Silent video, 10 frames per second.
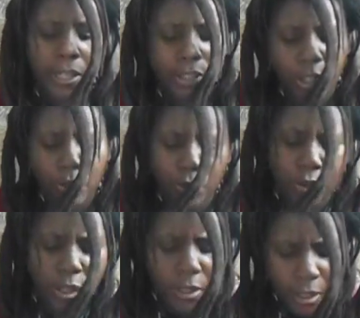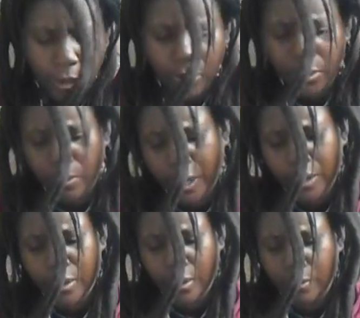didn't usually deal the
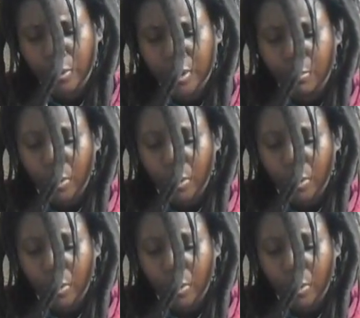rain with